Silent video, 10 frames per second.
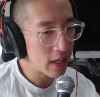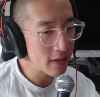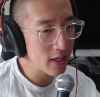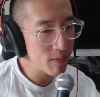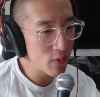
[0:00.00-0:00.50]
I'd
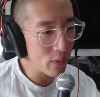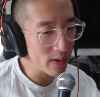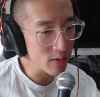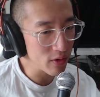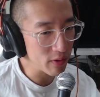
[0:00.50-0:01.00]
debut
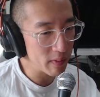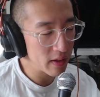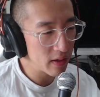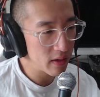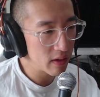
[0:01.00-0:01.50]
one group
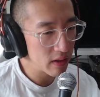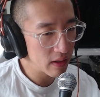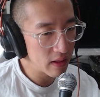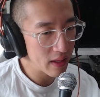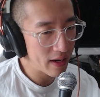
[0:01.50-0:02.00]

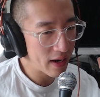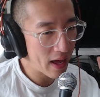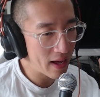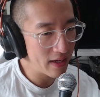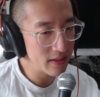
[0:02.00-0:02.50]
that
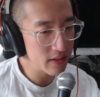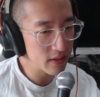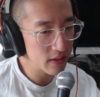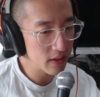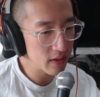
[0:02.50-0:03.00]
has
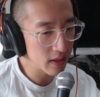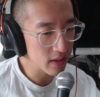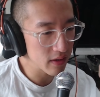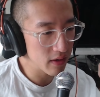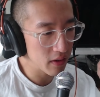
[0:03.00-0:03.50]

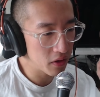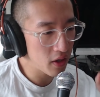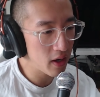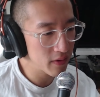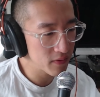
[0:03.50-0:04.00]
like a
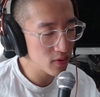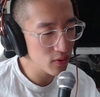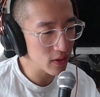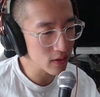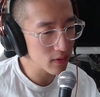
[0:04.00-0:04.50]
lot of
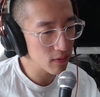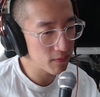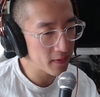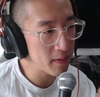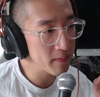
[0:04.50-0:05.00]
students
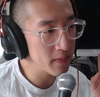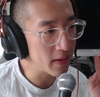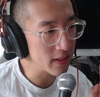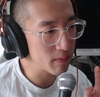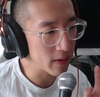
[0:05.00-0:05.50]
from
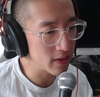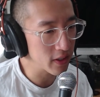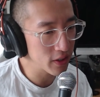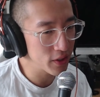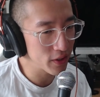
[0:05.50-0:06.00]
this
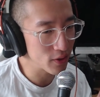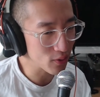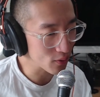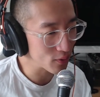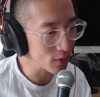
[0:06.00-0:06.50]
particular
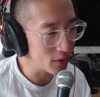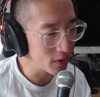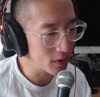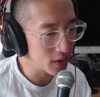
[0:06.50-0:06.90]
school,